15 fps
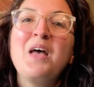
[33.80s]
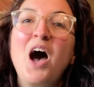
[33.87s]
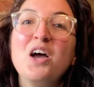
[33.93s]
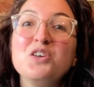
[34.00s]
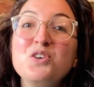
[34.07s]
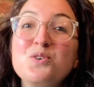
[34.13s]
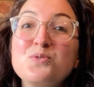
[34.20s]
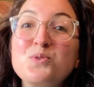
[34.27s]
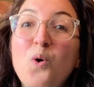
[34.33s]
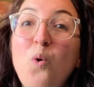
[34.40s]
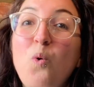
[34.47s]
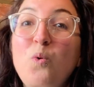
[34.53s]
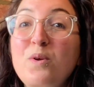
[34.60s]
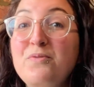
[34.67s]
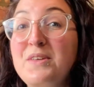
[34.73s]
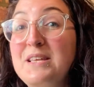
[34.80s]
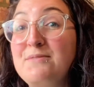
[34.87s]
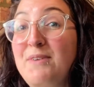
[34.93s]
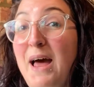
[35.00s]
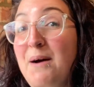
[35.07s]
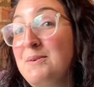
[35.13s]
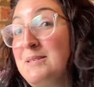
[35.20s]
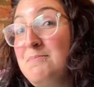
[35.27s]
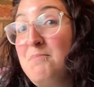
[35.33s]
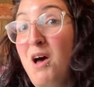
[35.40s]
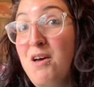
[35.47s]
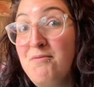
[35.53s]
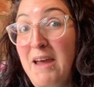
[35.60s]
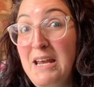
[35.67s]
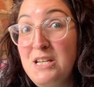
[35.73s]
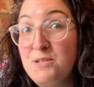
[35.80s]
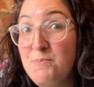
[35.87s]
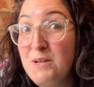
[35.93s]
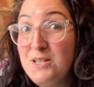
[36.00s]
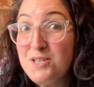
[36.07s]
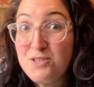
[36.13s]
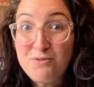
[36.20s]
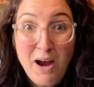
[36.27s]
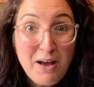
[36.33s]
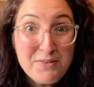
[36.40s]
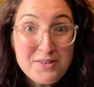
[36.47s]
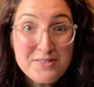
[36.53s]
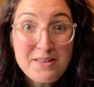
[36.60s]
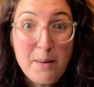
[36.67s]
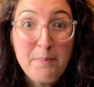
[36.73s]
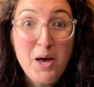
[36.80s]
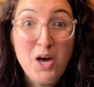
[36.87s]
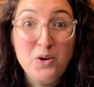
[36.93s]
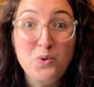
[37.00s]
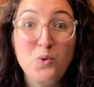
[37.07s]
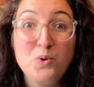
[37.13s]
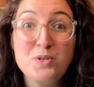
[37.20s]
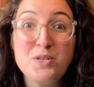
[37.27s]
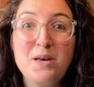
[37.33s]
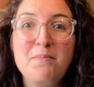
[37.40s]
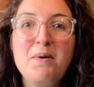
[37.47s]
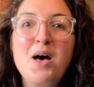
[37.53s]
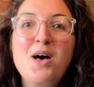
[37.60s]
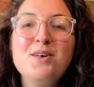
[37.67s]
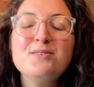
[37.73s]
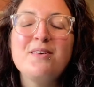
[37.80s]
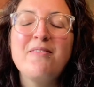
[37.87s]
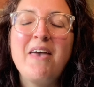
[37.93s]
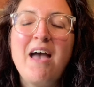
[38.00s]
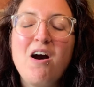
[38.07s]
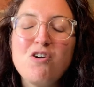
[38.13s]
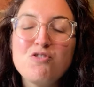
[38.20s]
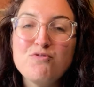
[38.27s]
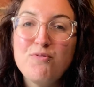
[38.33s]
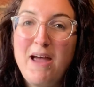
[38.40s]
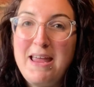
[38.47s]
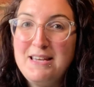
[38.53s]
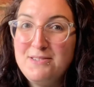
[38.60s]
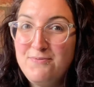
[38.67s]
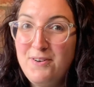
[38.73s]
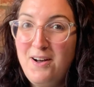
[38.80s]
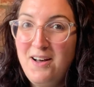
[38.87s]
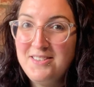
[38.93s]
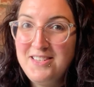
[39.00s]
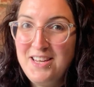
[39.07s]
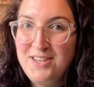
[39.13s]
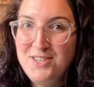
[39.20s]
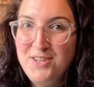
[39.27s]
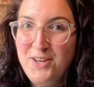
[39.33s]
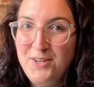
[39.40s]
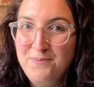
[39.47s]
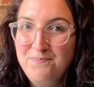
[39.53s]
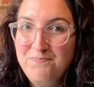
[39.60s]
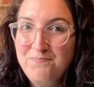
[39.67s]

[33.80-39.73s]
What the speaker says: I use all of these flowers in my arrangements throughout the summer and autumn, so they are great for cutting too.